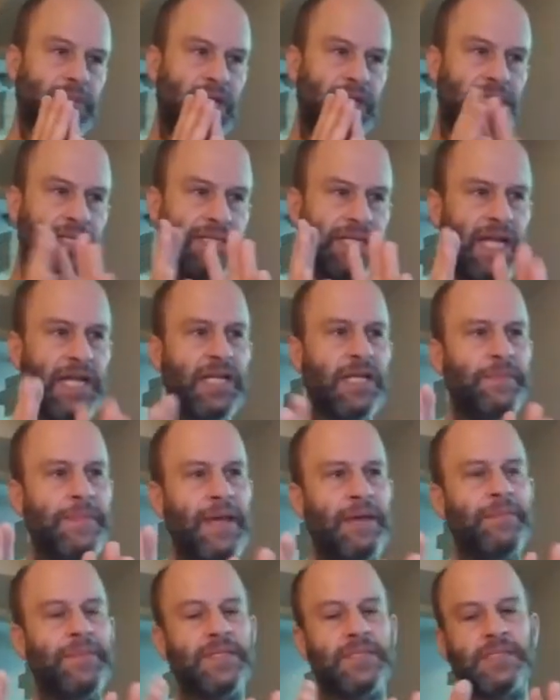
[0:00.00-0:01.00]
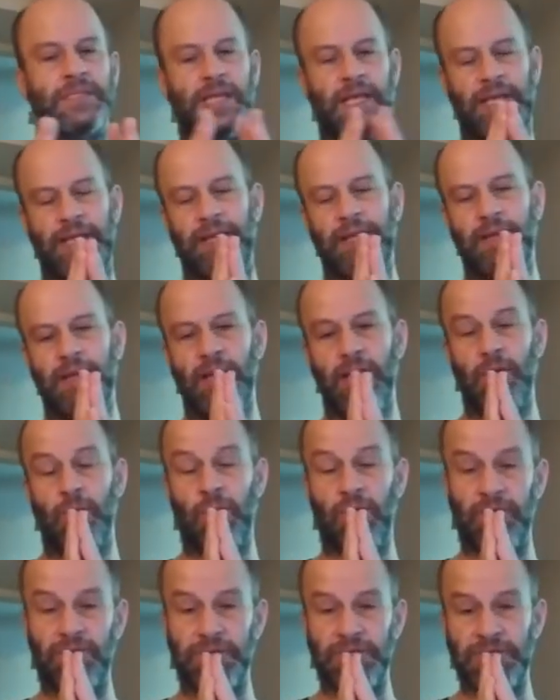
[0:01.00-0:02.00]
the Ten Commandments say,
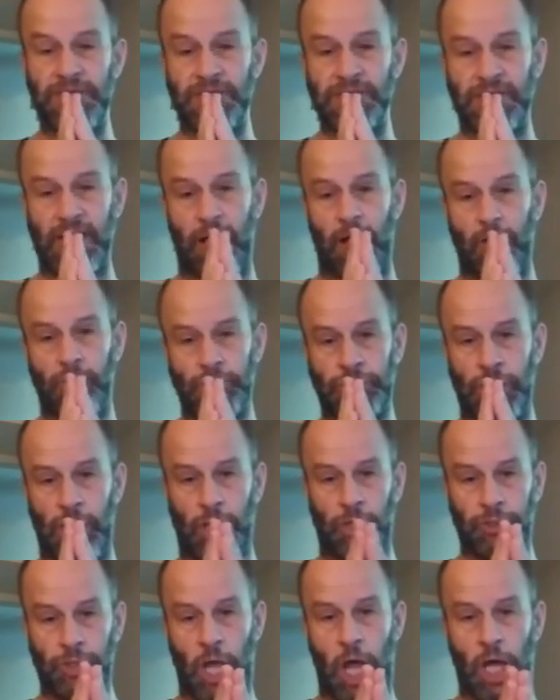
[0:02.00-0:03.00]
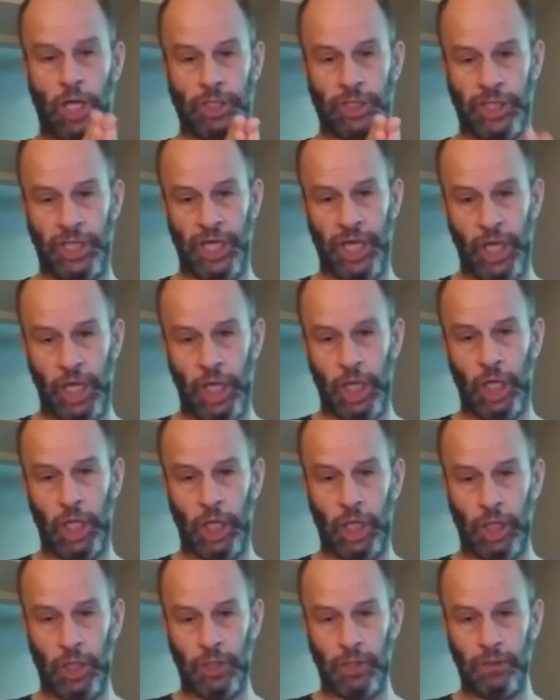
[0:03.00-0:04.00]
one of them says, Thou shalt not
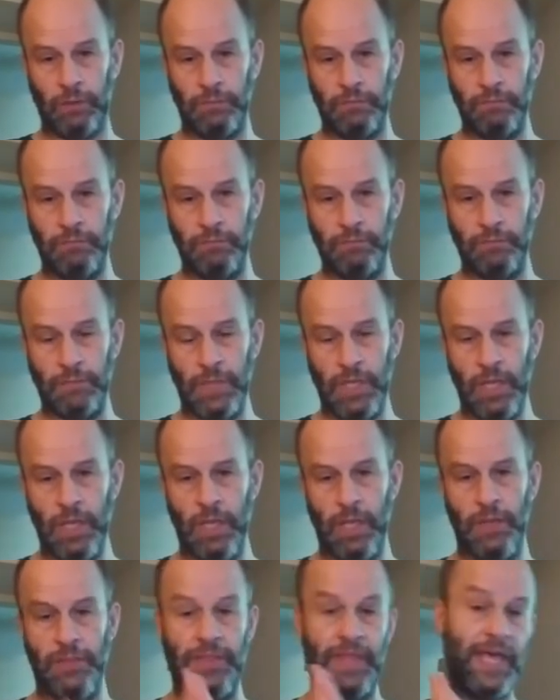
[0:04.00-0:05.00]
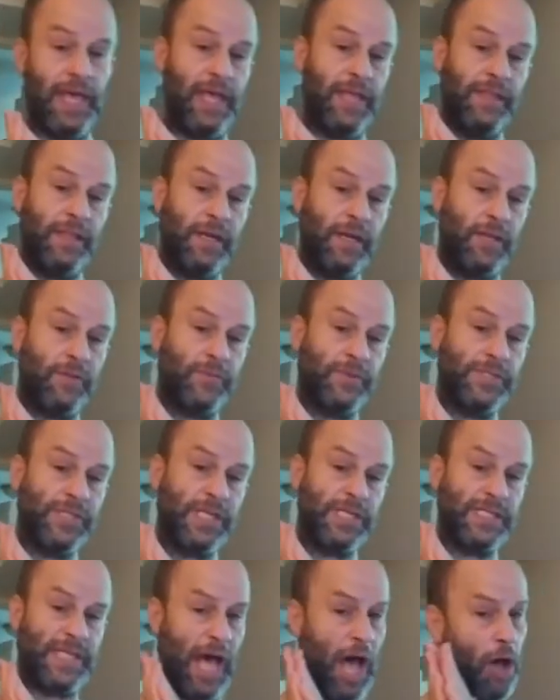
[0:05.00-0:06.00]
kill. Then another one
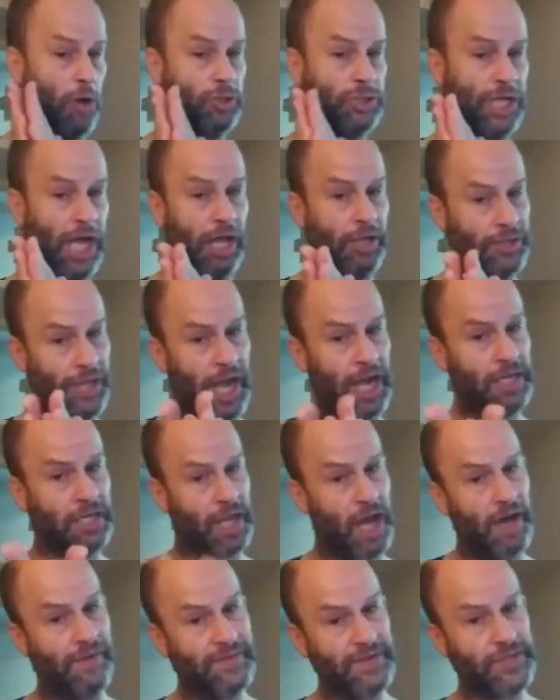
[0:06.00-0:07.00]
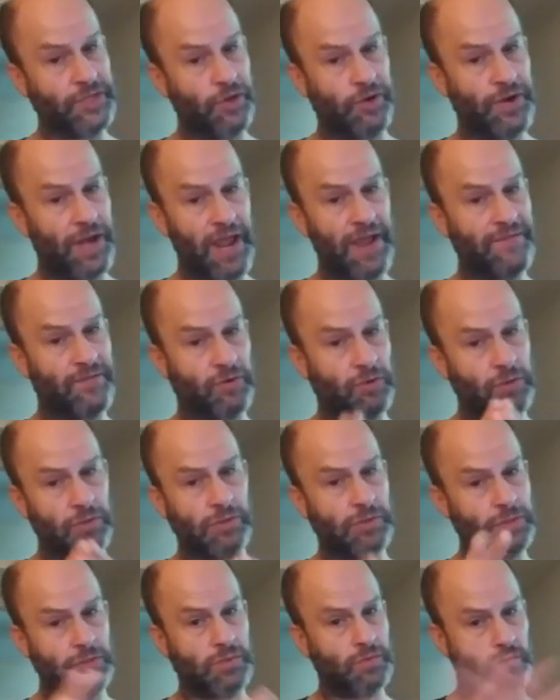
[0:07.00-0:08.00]
says, Thou shalt not covet your
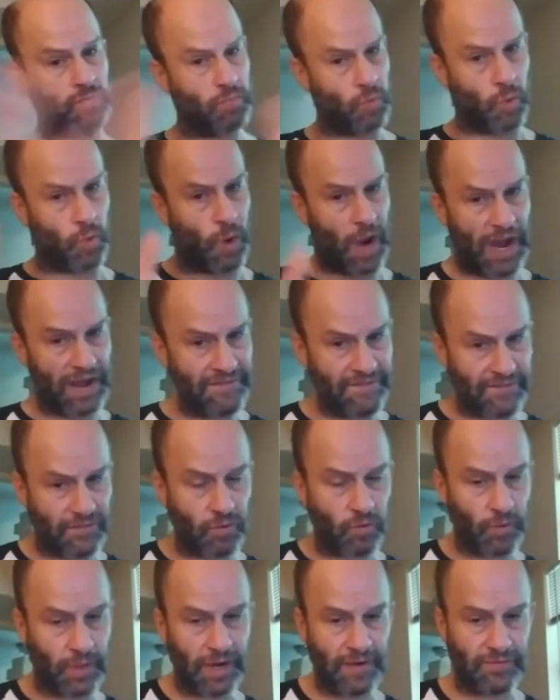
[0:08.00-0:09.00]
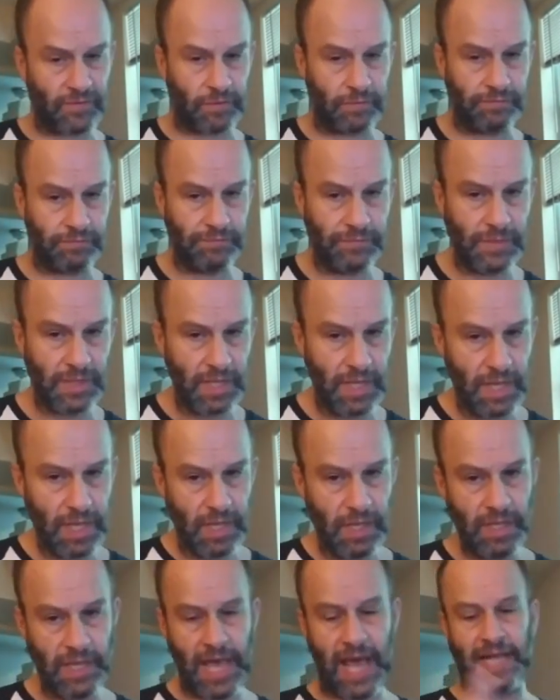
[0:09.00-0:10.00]
neighbor's wife or whatever.
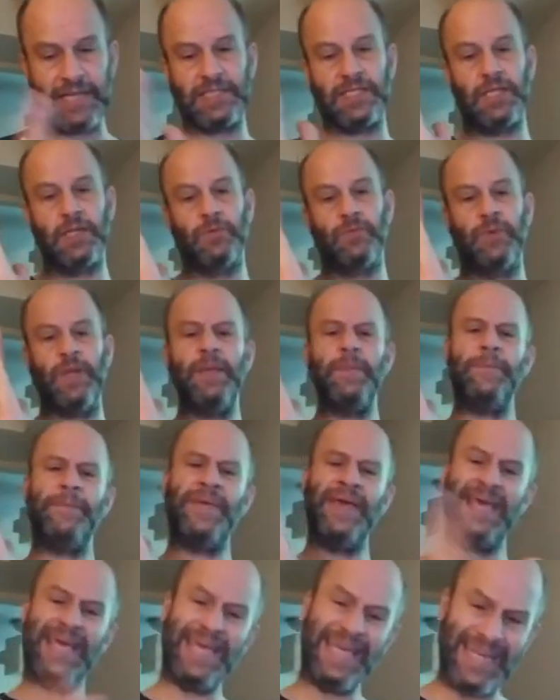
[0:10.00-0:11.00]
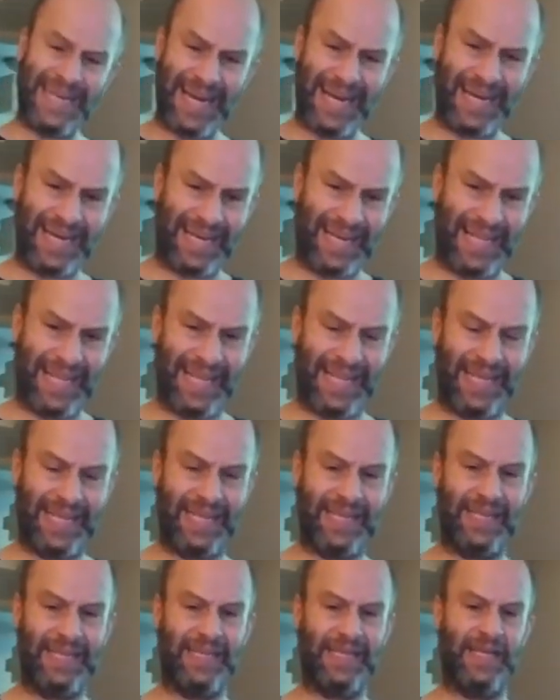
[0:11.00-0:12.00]
Yet,
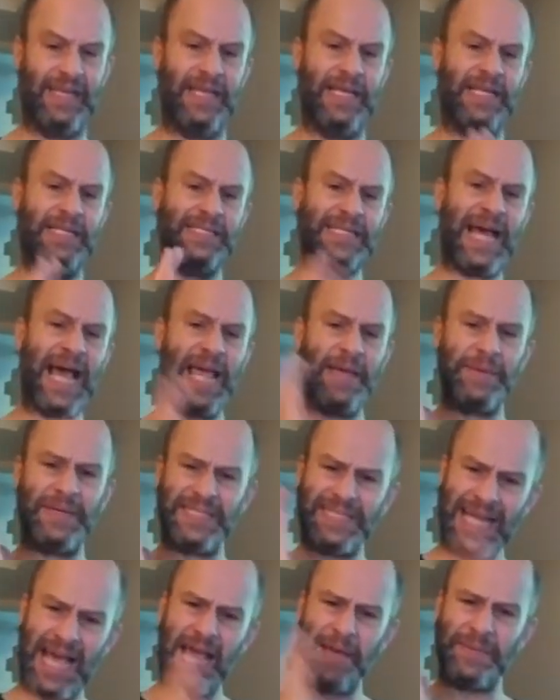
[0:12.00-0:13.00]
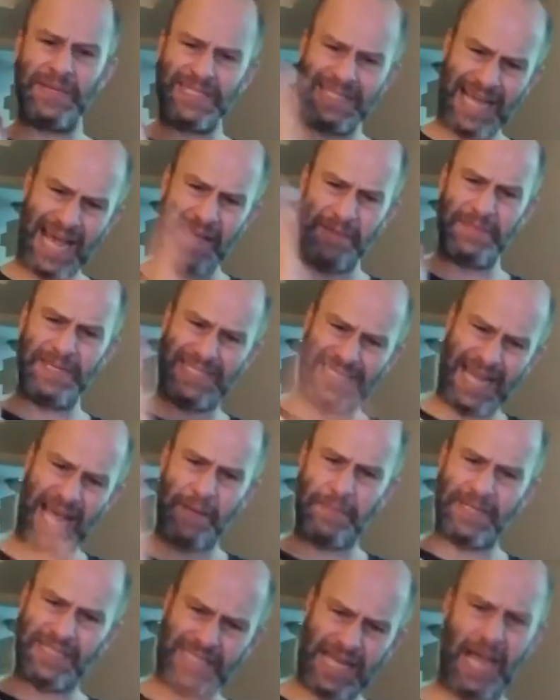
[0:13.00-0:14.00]
repeatedly, time and time and time and
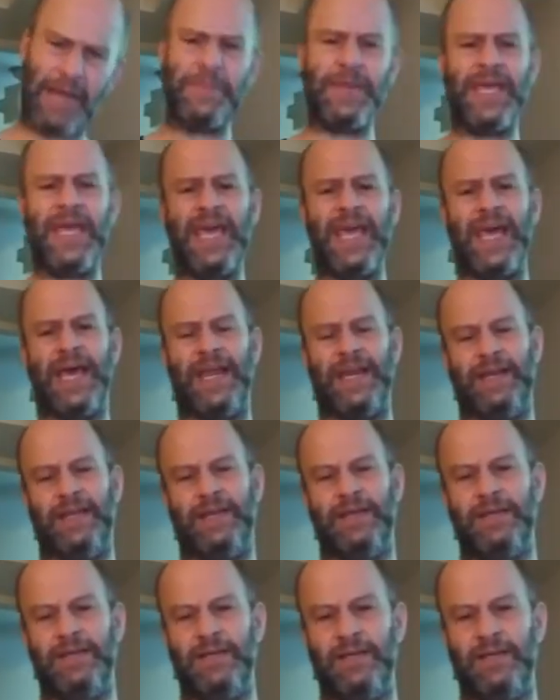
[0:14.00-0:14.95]
time and time again,